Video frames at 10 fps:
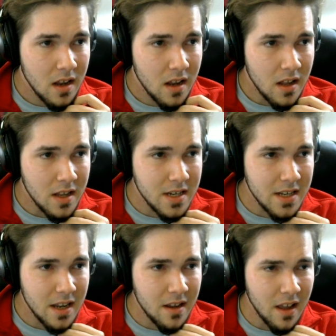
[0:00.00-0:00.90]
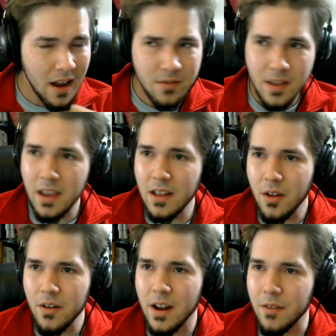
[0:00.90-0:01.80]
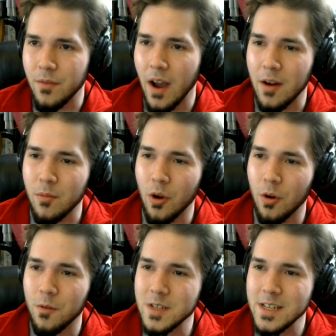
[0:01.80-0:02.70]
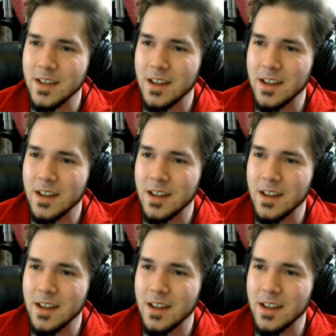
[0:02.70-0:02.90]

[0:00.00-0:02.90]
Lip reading: Unless he was like, I don't think he can learn any fire moves.